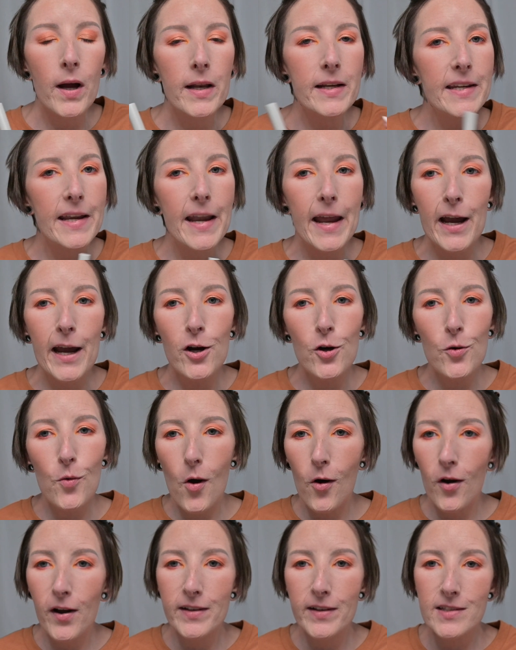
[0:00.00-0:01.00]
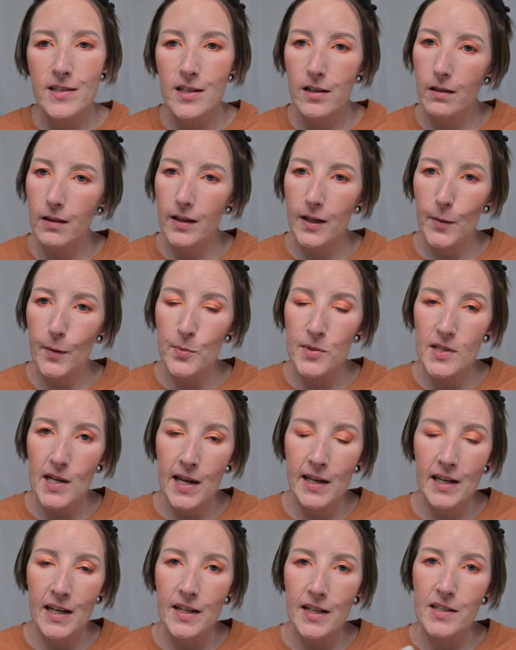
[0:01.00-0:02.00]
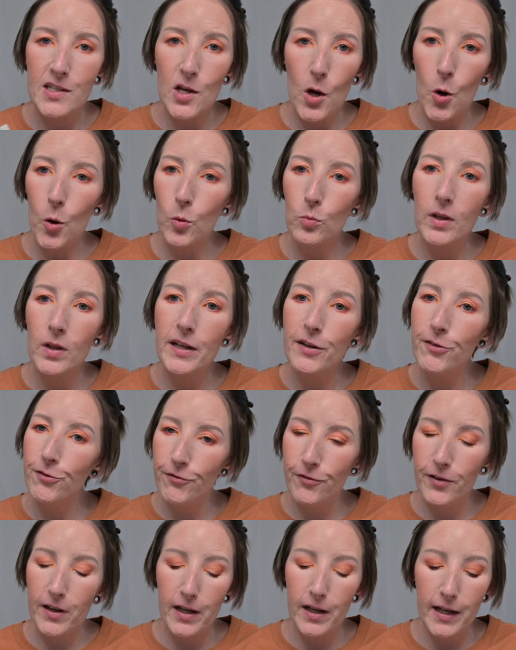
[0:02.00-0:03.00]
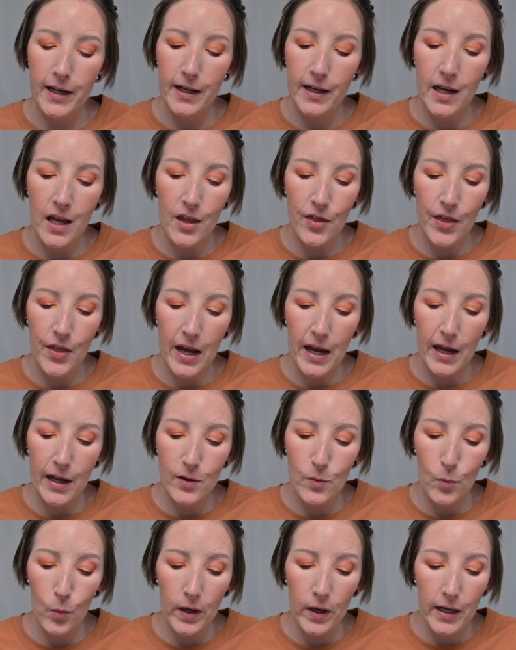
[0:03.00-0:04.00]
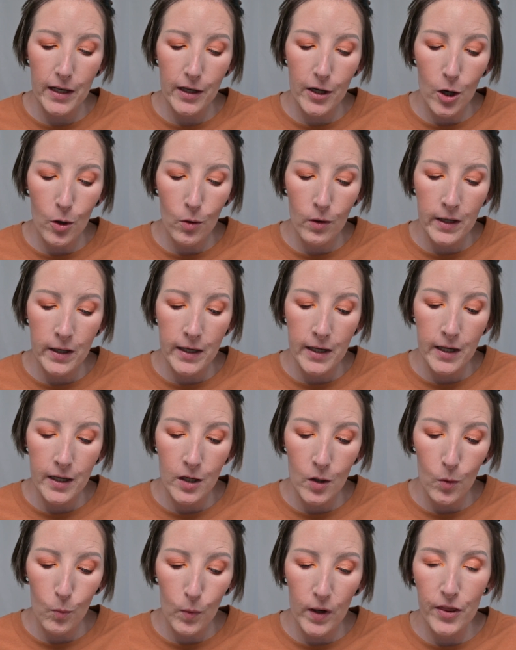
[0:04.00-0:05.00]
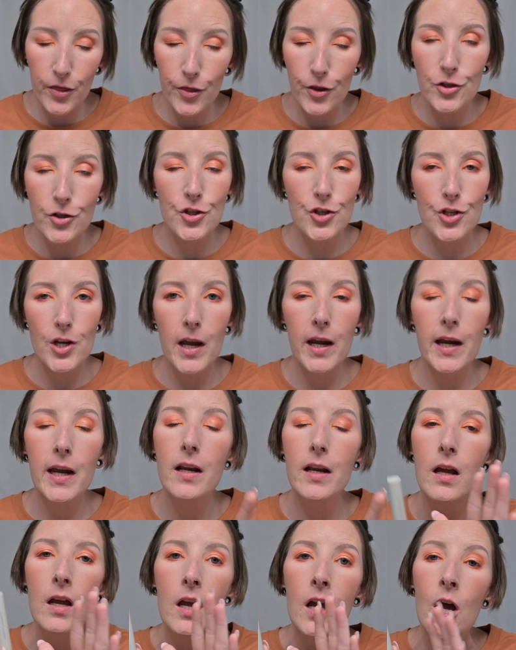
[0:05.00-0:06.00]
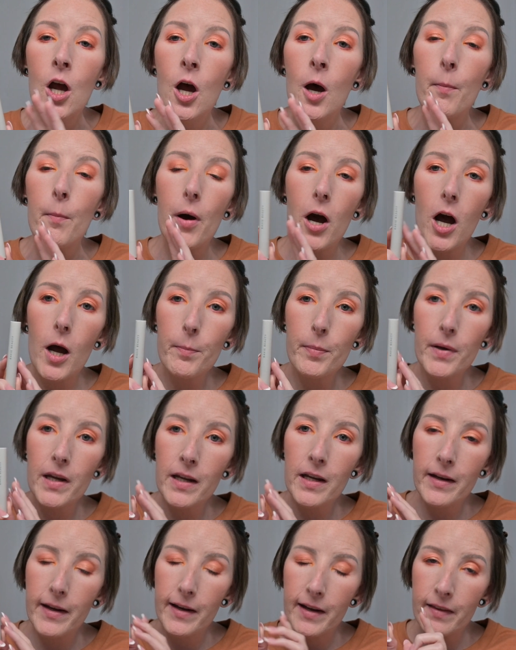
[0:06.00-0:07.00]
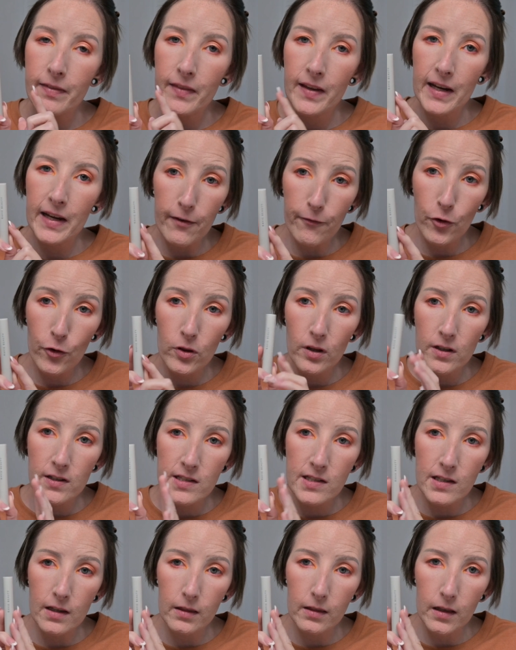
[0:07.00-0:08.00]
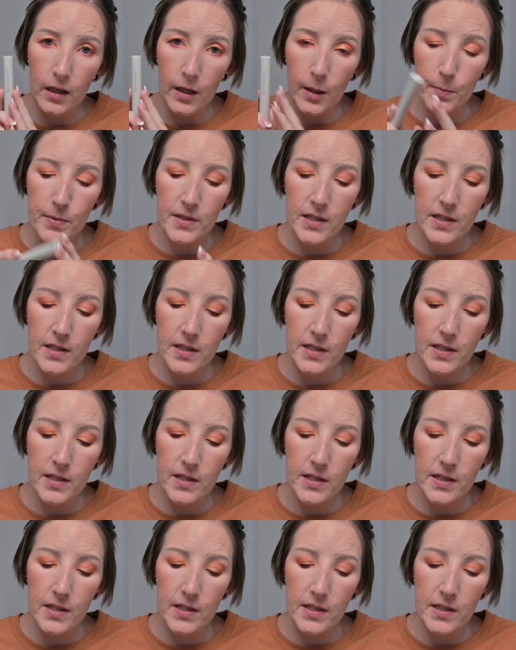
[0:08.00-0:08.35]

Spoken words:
now on to lips, and it is only fitting that we go in with the shade Poppy in the Effortless Lips.